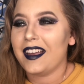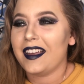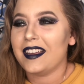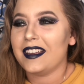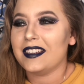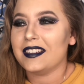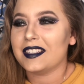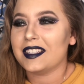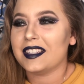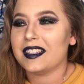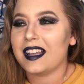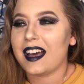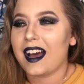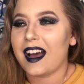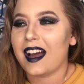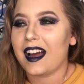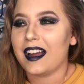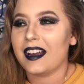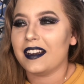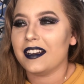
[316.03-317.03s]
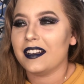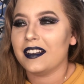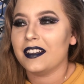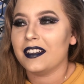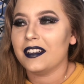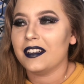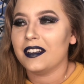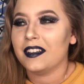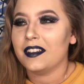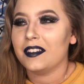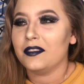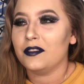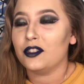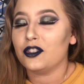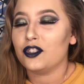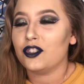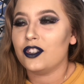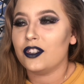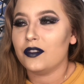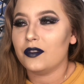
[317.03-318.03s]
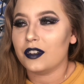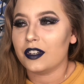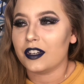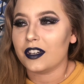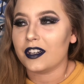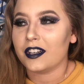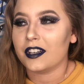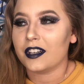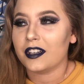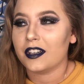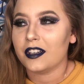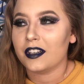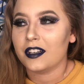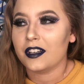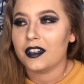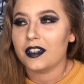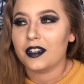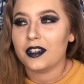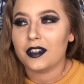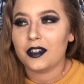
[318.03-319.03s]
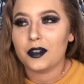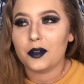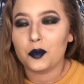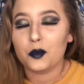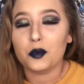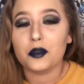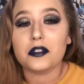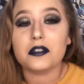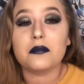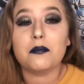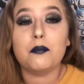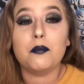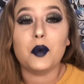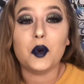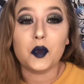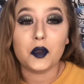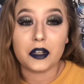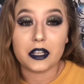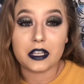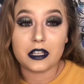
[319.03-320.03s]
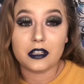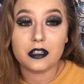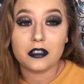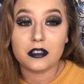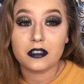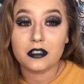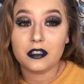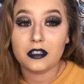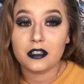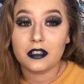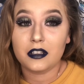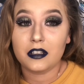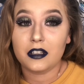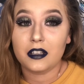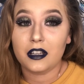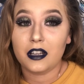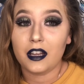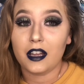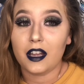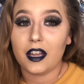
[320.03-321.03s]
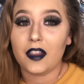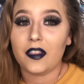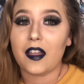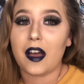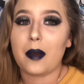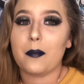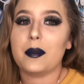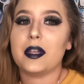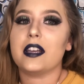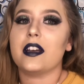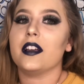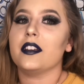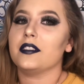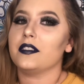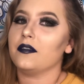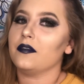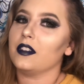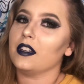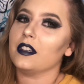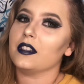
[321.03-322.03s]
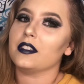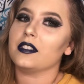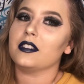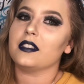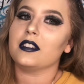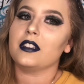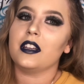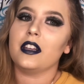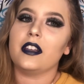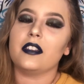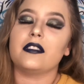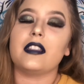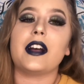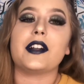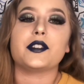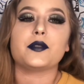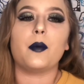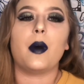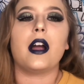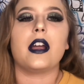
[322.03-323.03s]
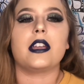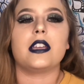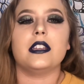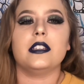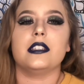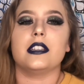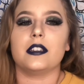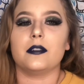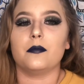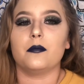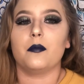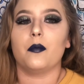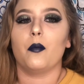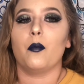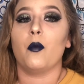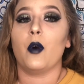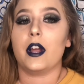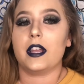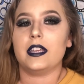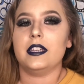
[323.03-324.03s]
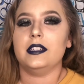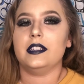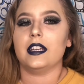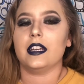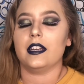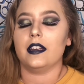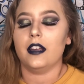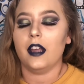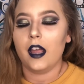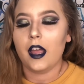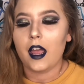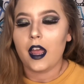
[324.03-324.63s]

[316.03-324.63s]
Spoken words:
is that the shooter was bullied, and that because of this, that's why he did what he did.